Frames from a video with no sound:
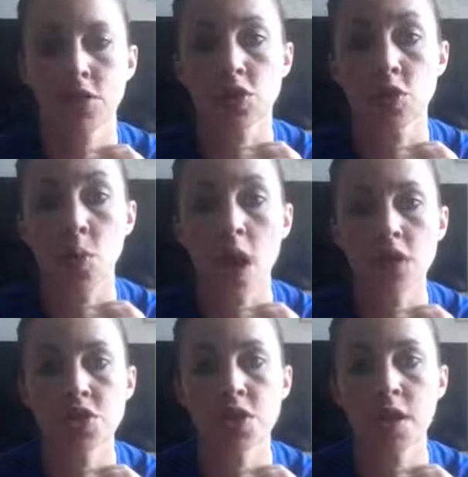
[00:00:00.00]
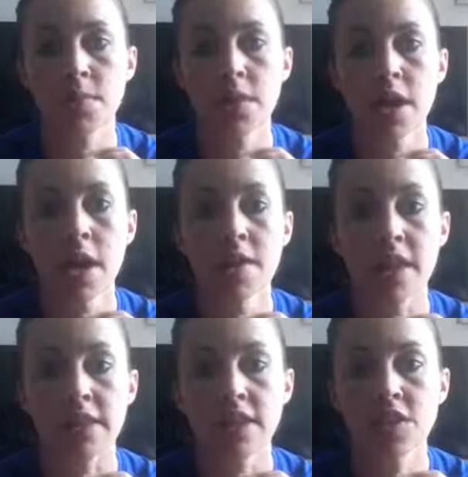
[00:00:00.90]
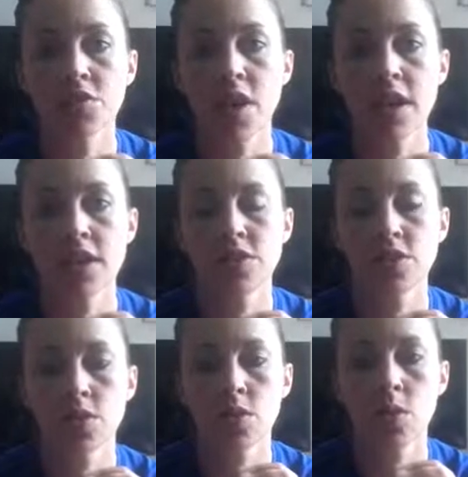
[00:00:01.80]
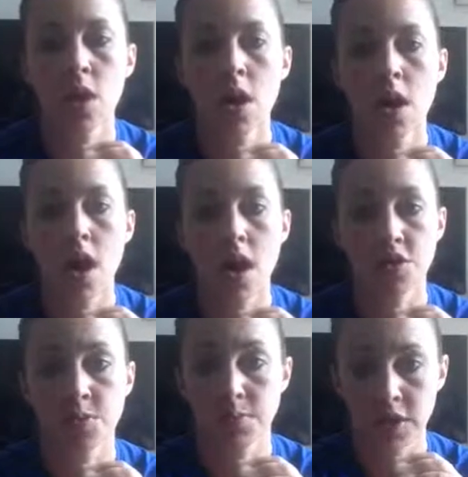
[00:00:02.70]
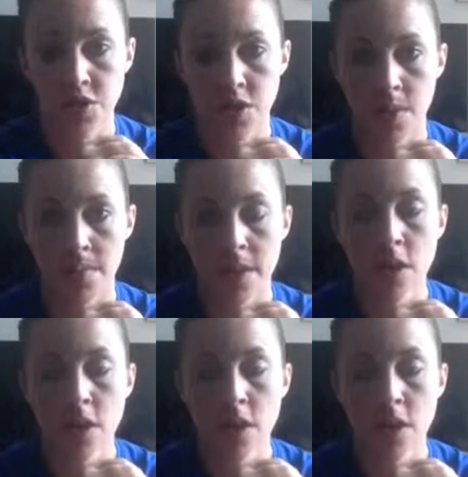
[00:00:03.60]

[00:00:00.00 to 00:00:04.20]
a squat jump that leads right into a split jump.